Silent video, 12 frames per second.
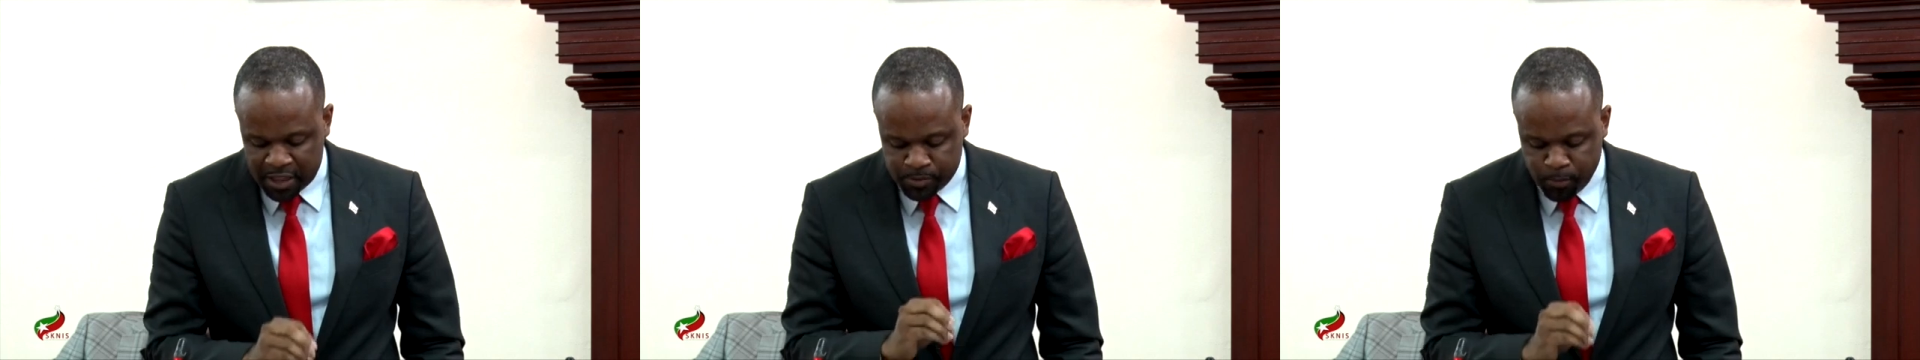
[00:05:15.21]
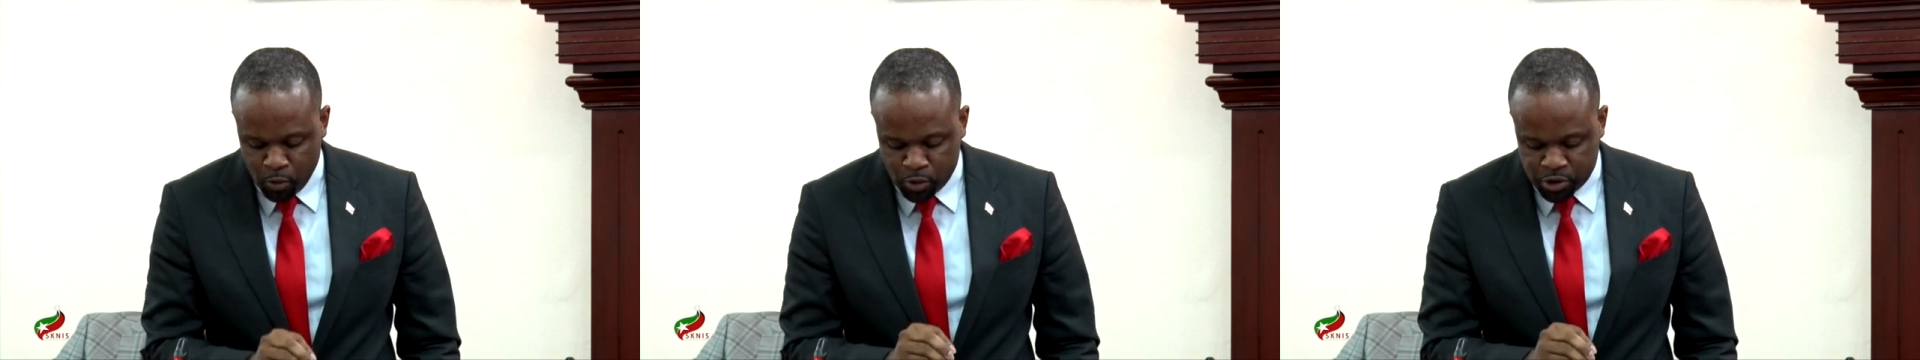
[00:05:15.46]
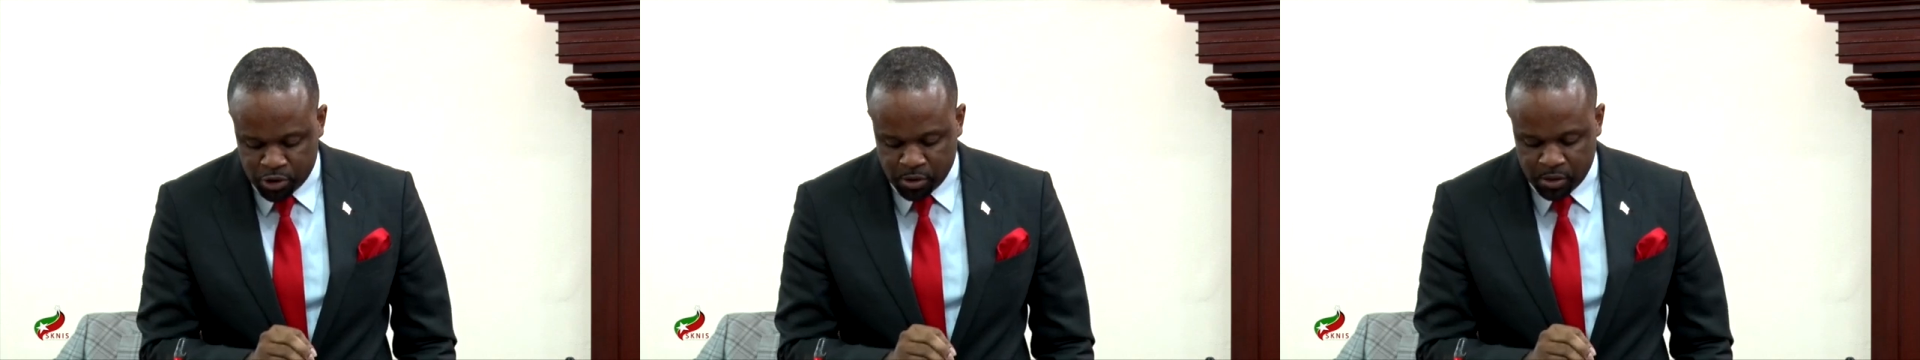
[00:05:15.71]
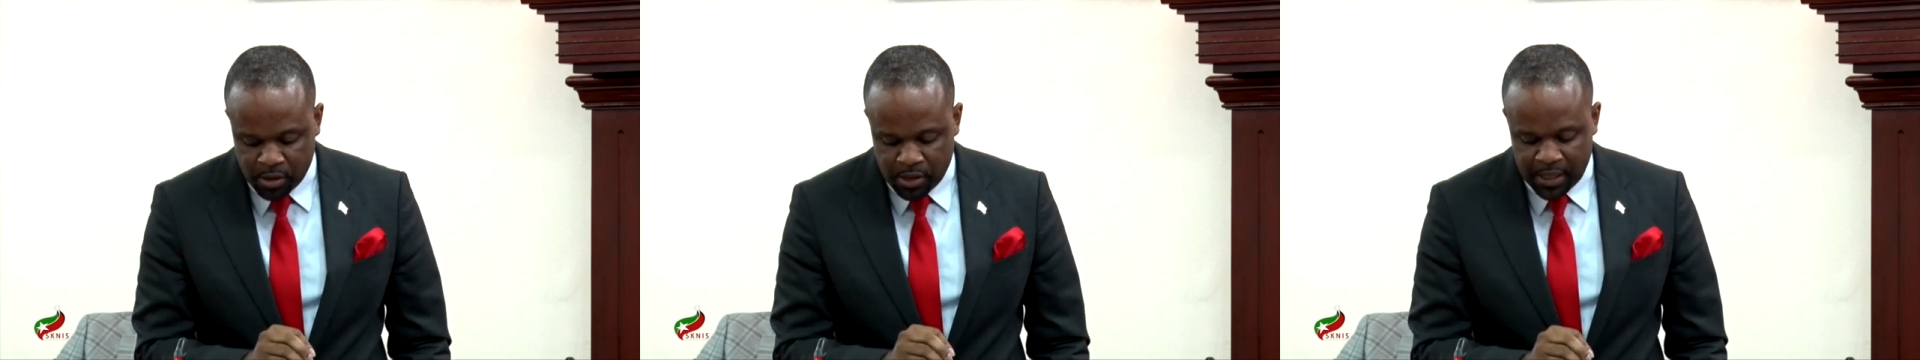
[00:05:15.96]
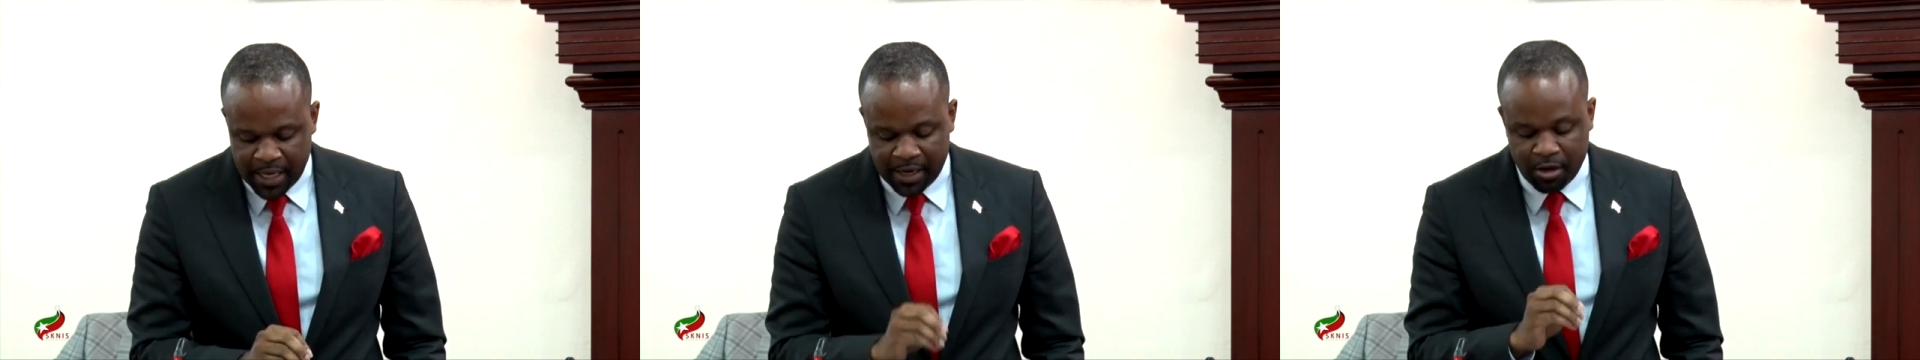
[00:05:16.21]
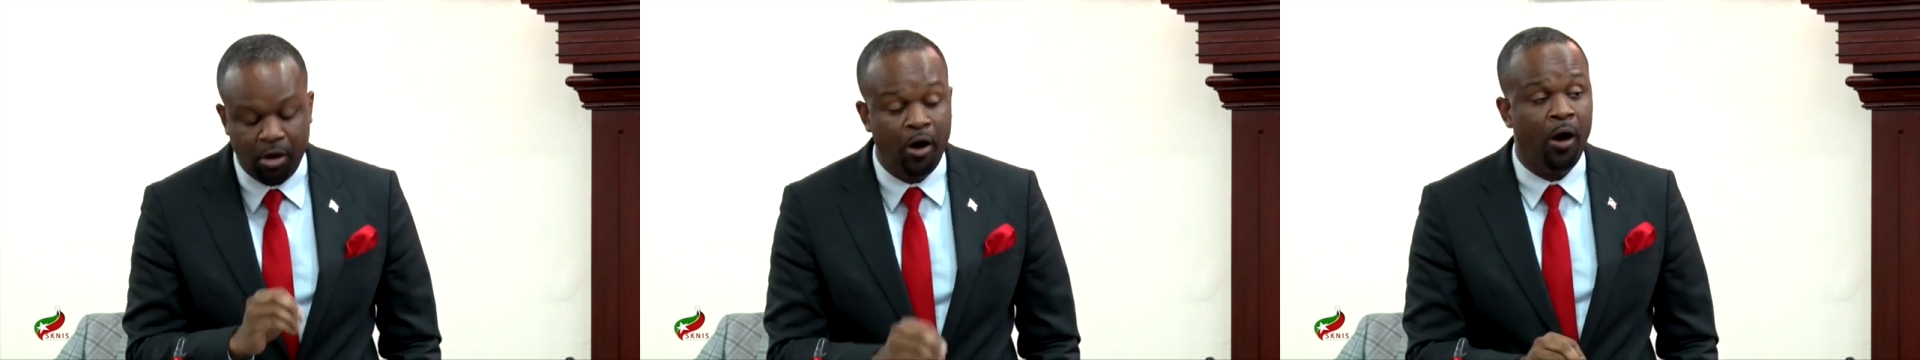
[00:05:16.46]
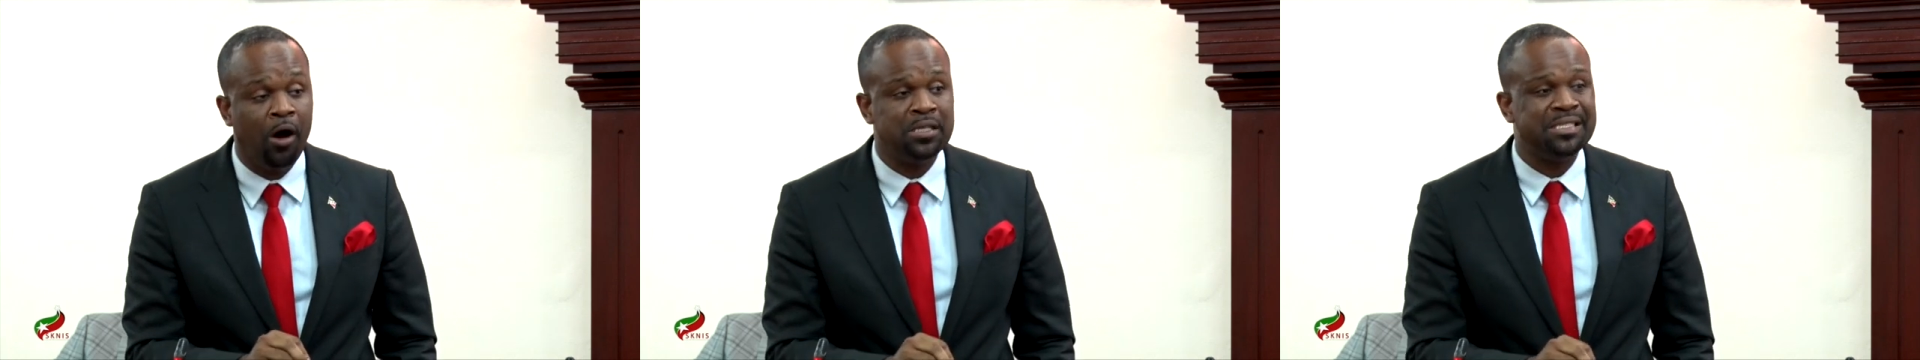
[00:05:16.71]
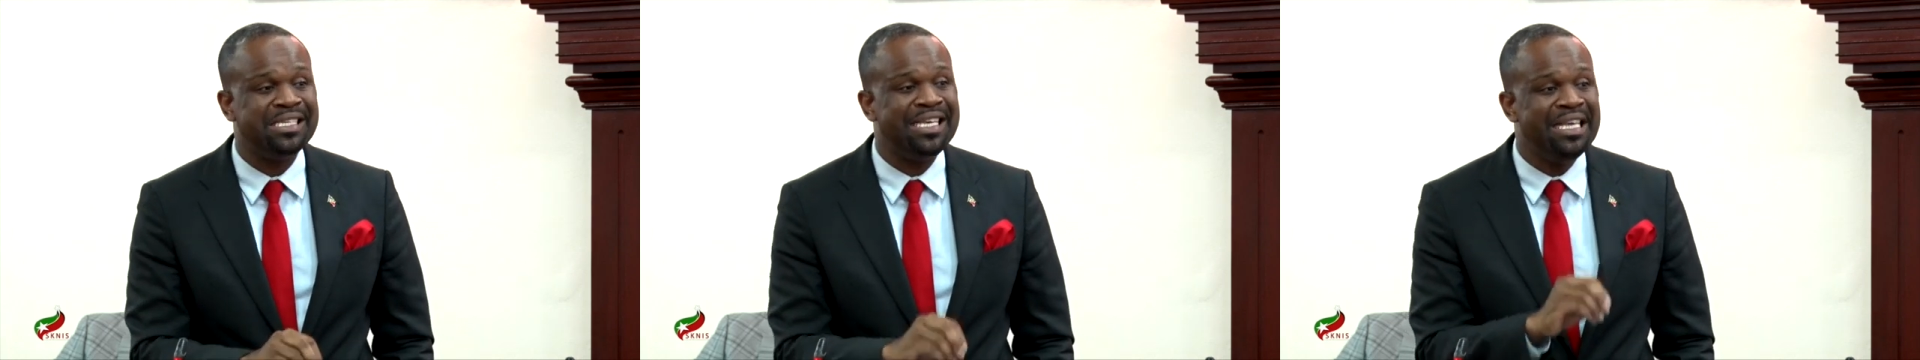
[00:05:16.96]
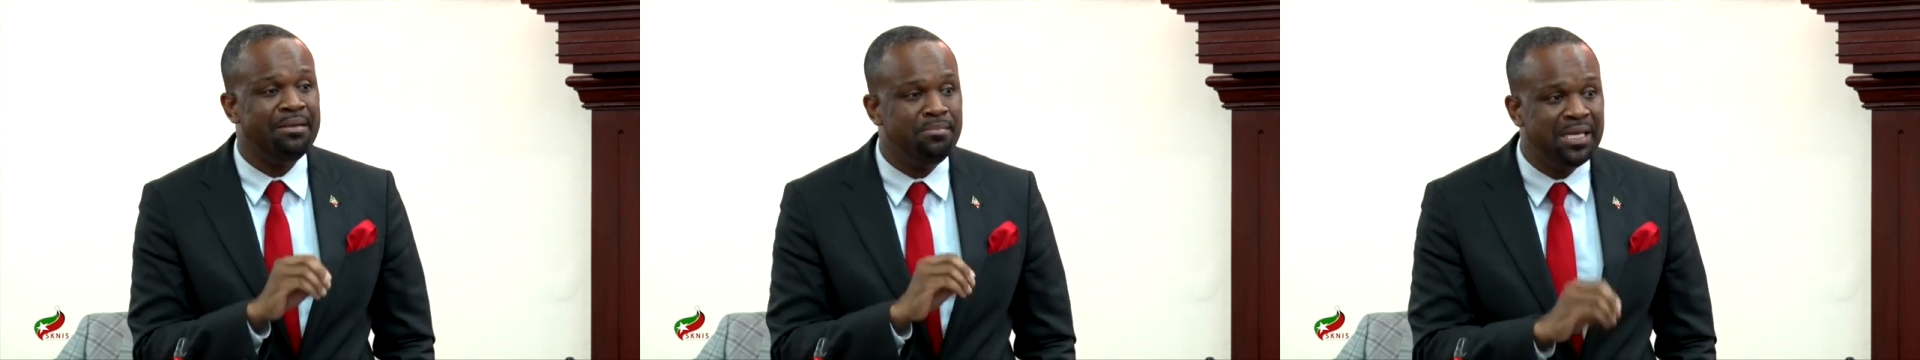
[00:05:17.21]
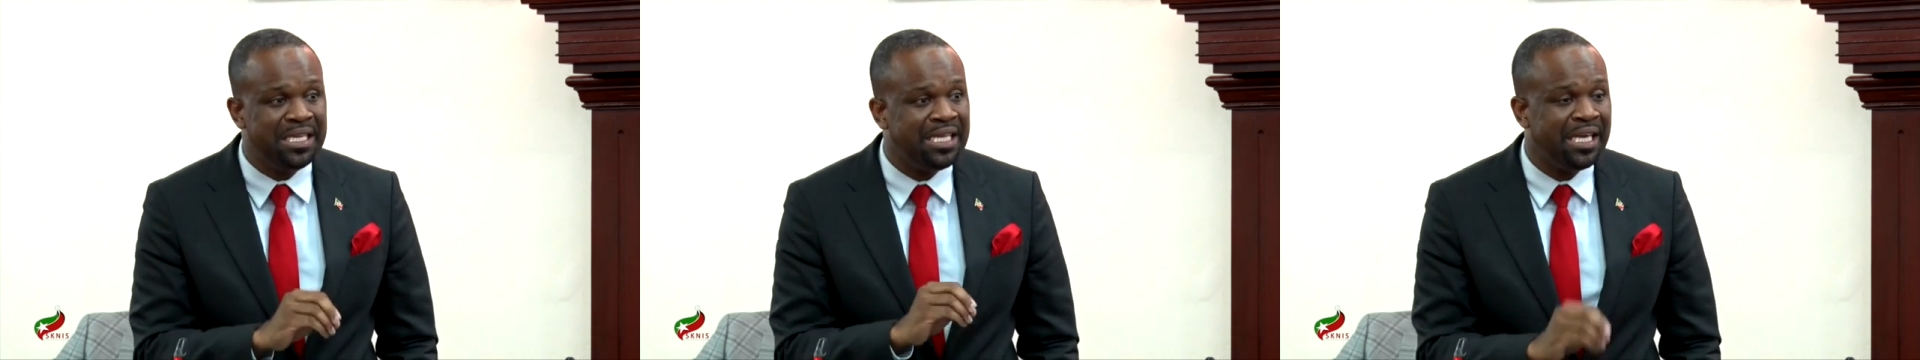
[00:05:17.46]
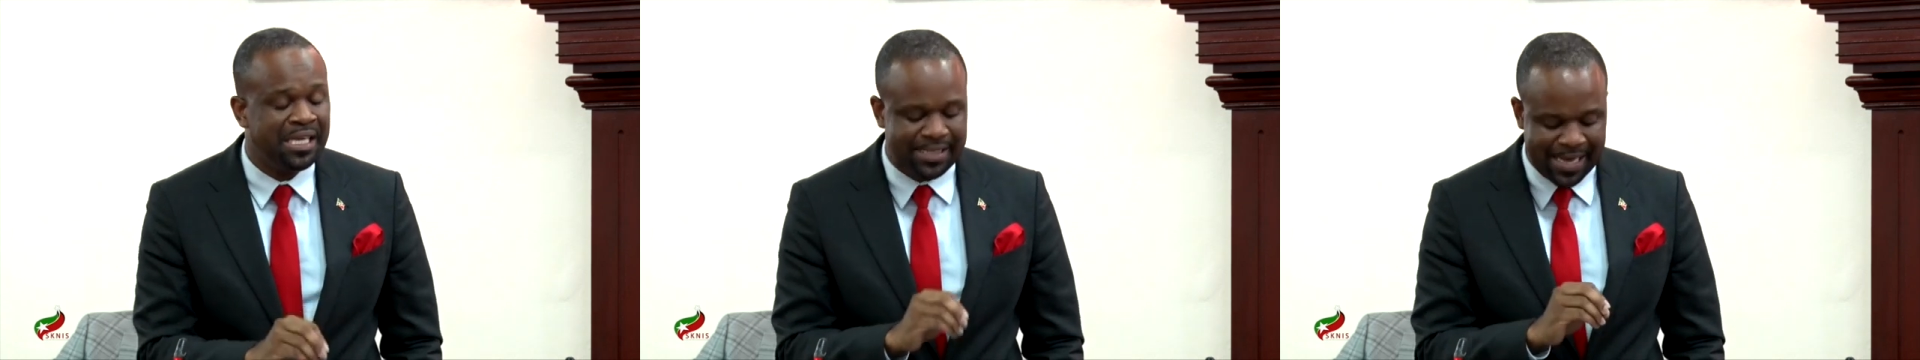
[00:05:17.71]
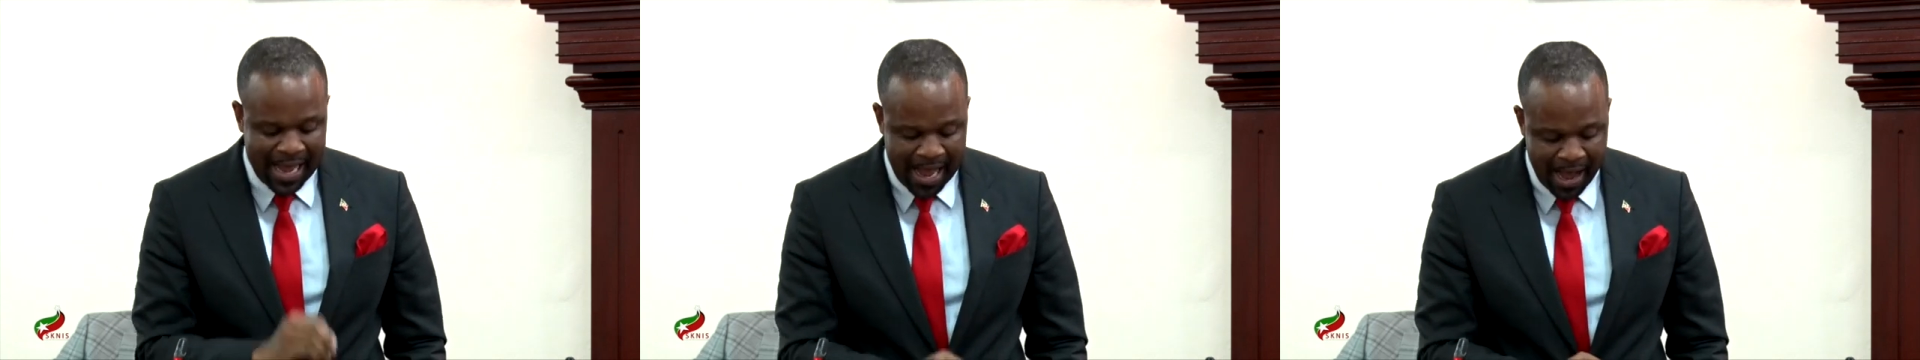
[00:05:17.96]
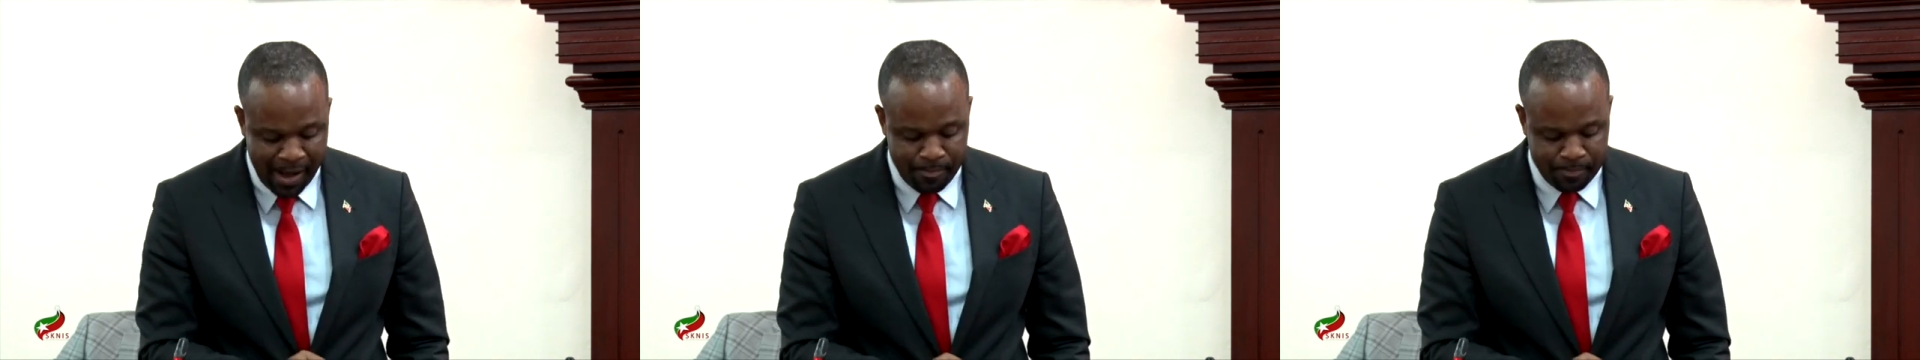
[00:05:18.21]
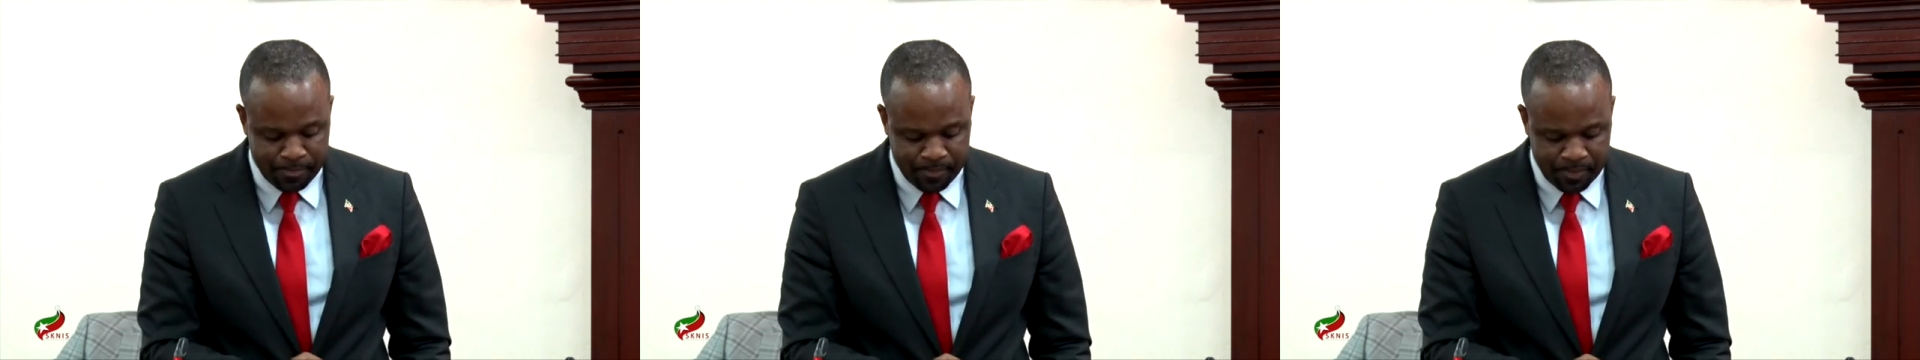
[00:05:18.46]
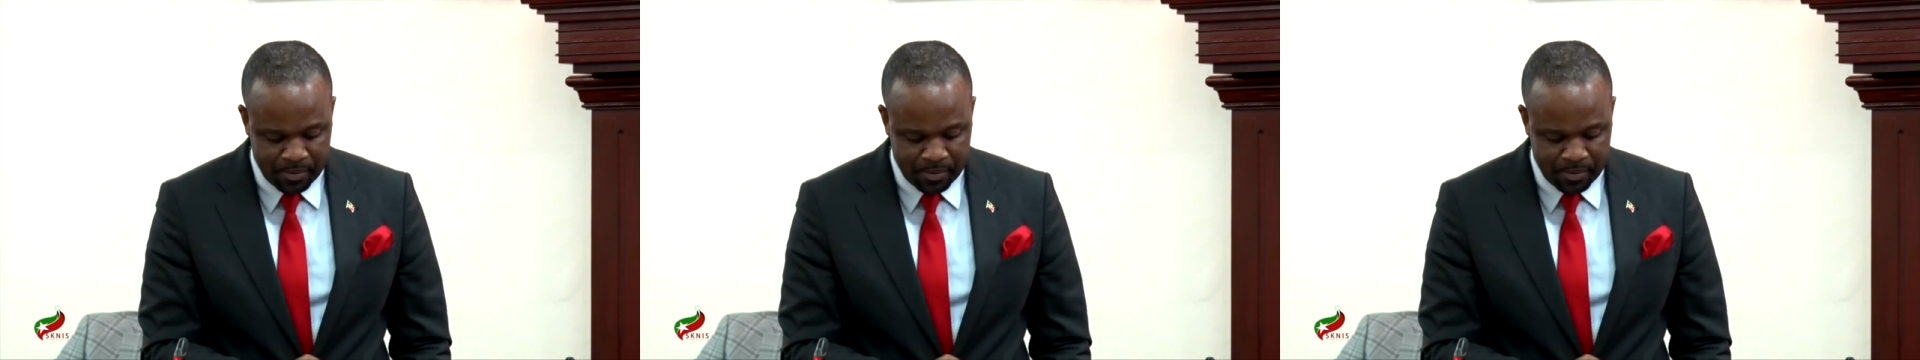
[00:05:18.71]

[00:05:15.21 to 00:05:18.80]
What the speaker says: exposure can cause immediate harm.